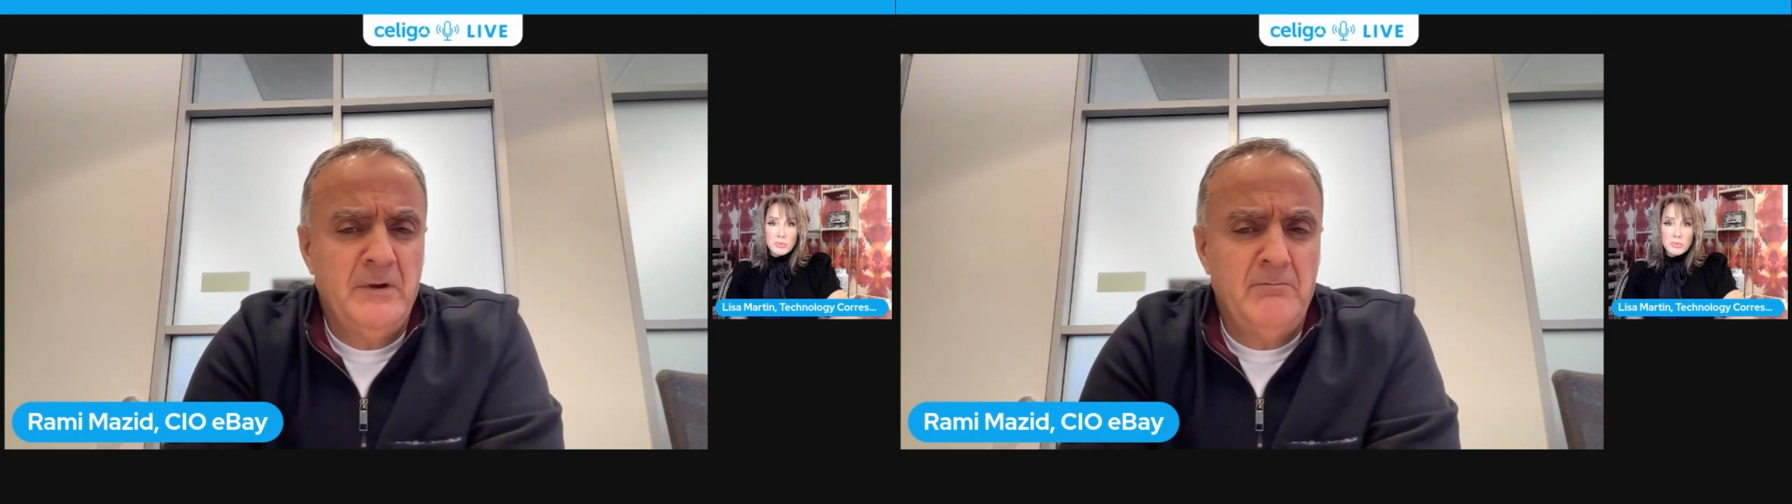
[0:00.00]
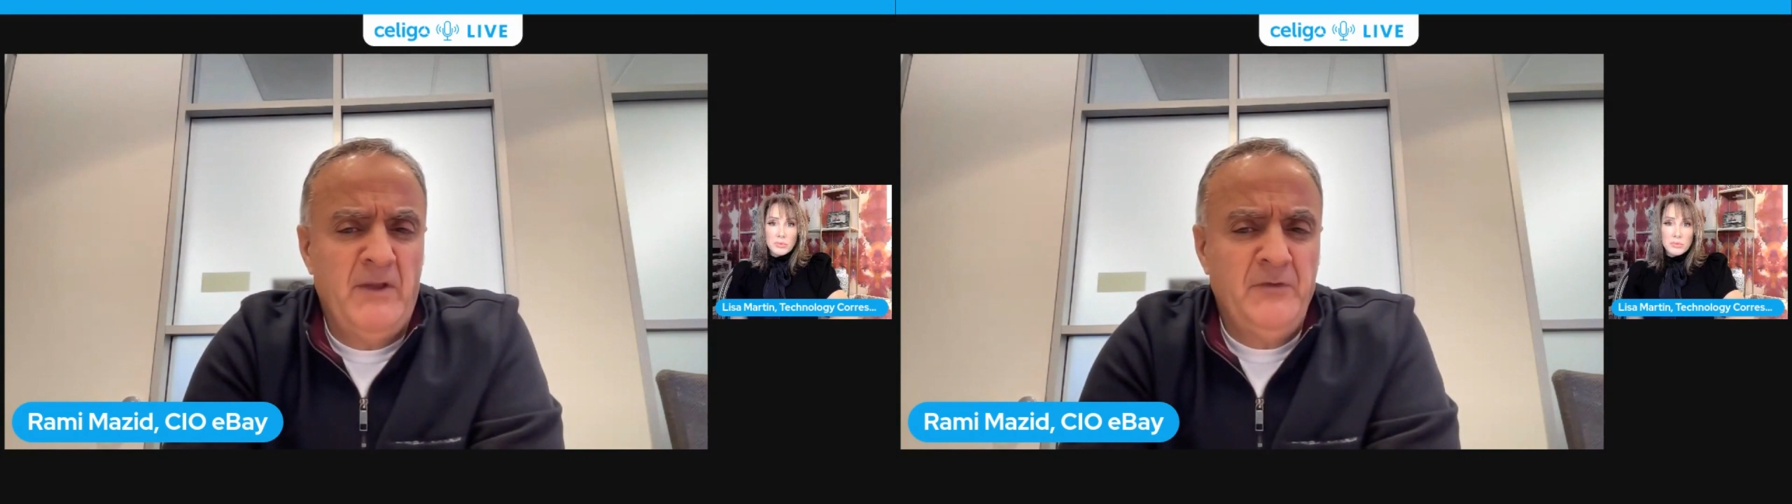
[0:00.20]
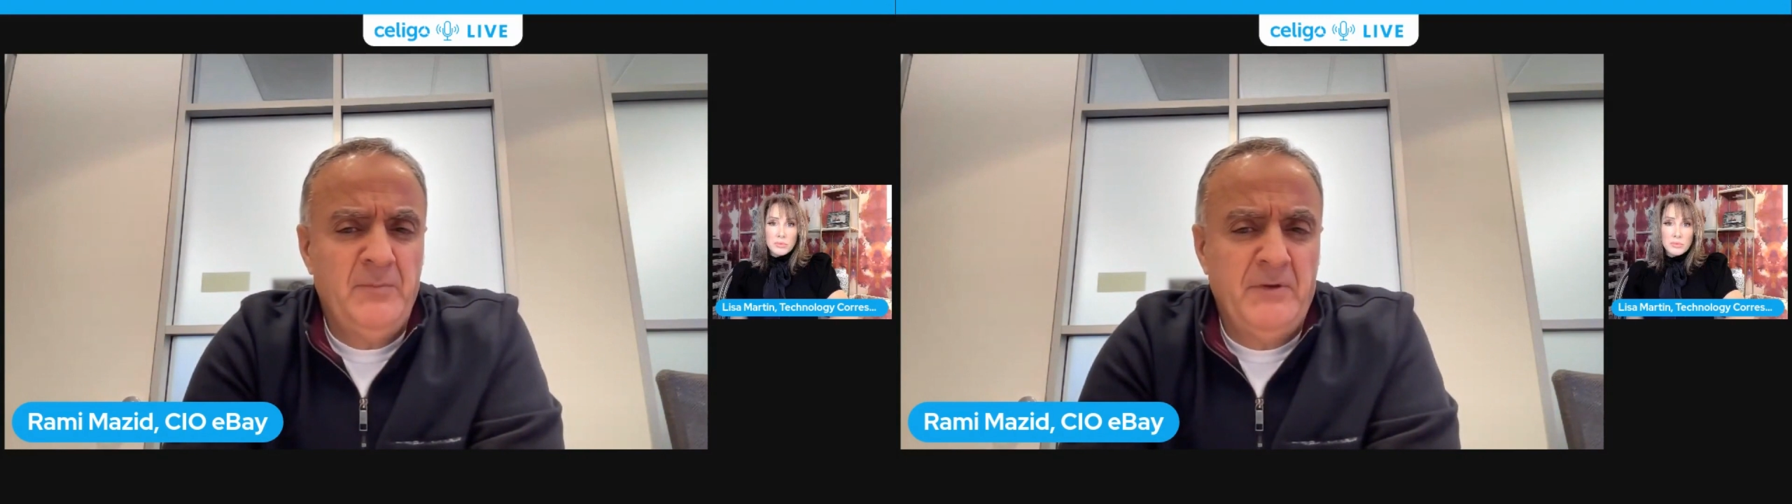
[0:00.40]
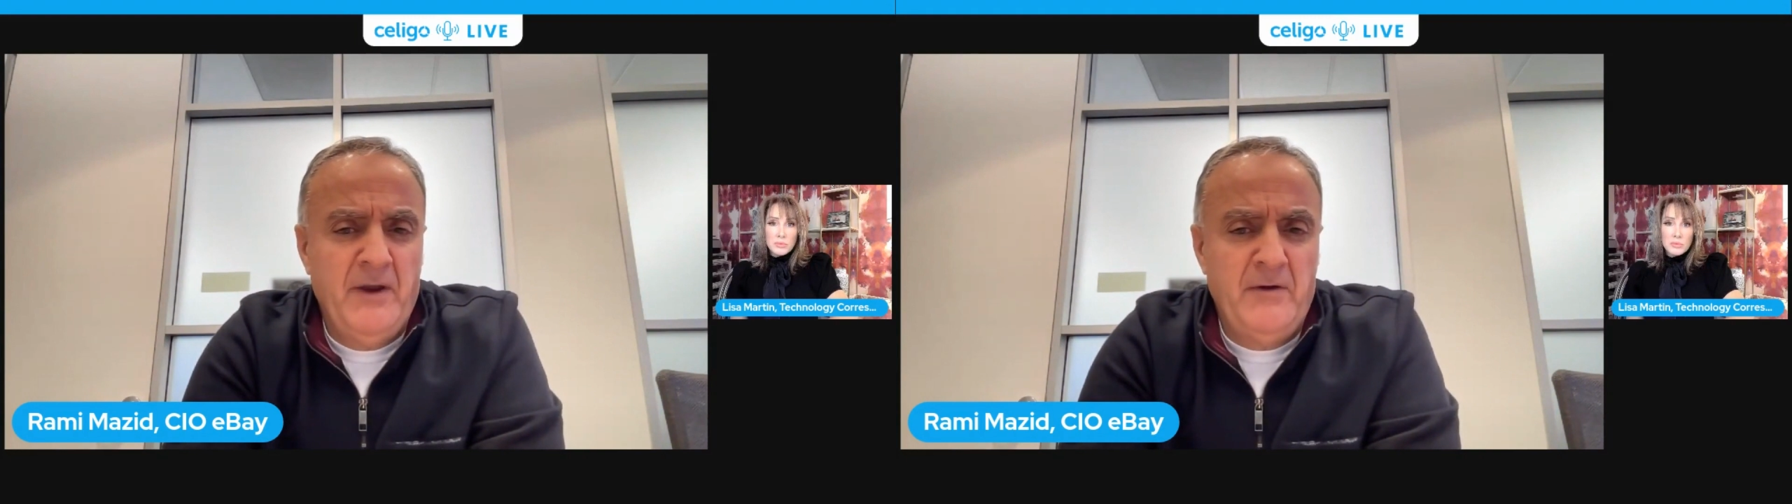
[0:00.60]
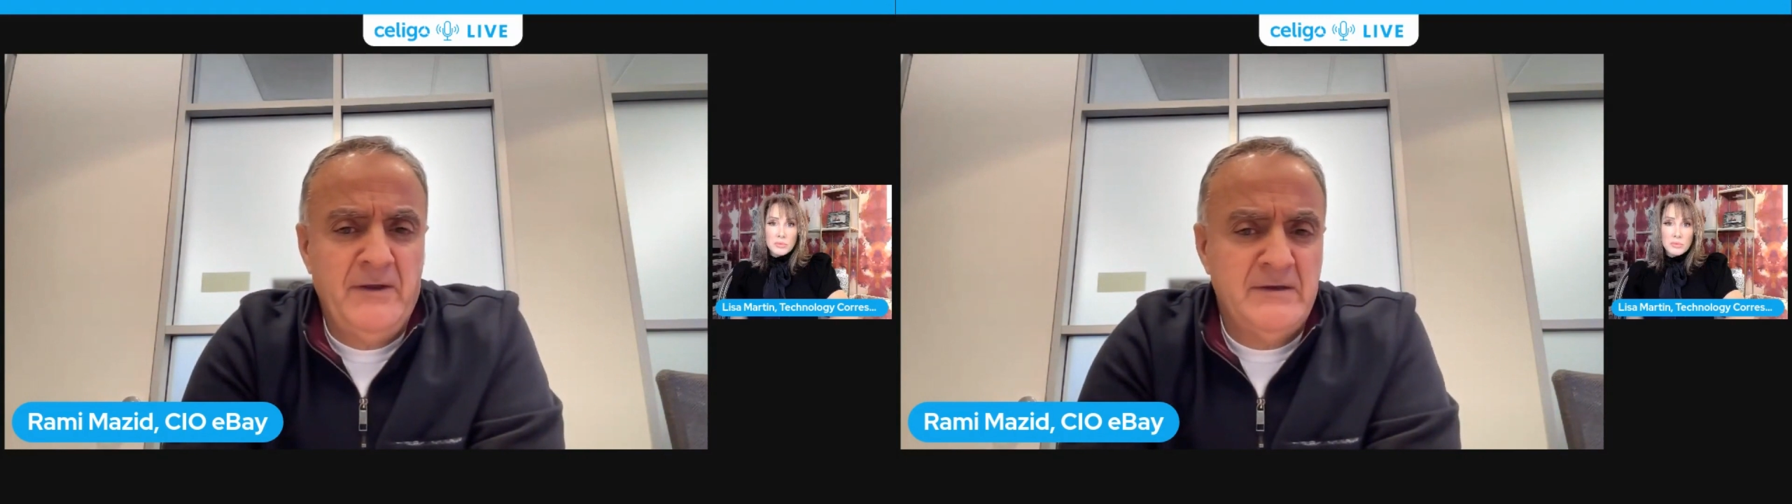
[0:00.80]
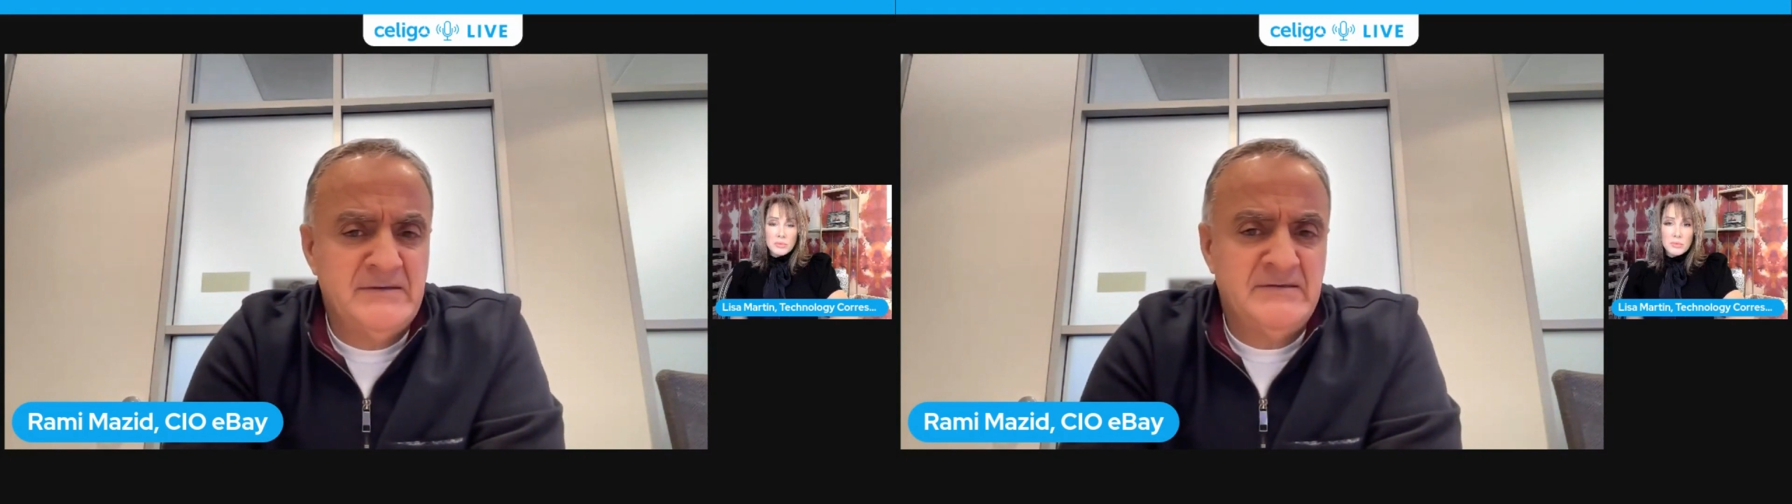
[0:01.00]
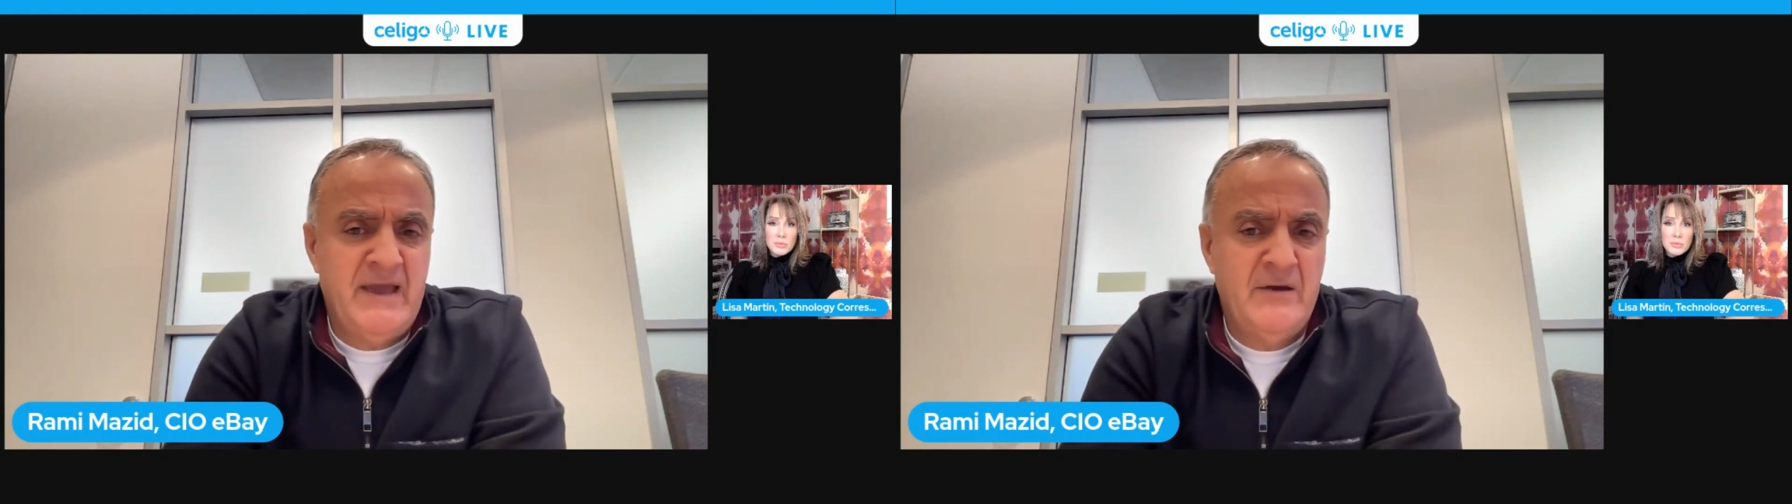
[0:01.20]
are multiple areas that